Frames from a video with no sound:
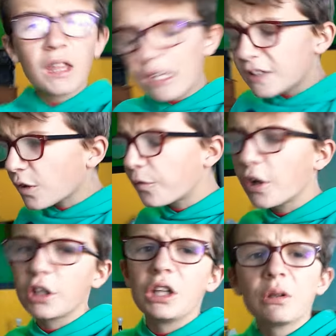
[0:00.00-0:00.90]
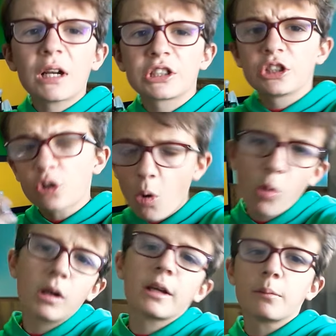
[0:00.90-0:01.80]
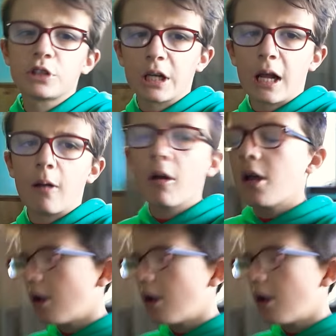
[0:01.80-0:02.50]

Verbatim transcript: It's so fun. You guys should totally come check it out.